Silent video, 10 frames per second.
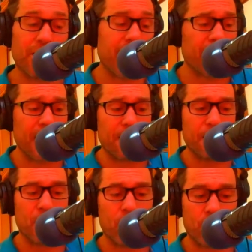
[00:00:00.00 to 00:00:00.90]
that can
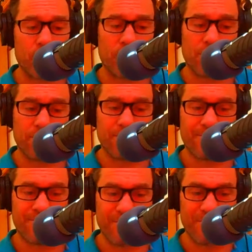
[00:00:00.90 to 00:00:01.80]
happen across
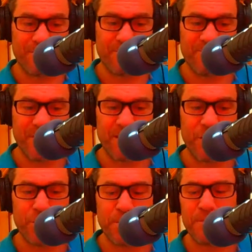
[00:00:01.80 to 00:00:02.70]
very
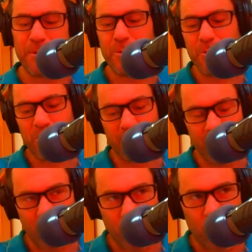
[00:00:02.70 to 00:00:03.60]
new people
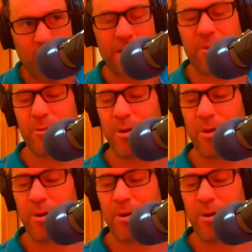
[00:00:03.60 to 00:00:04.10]
all the way through,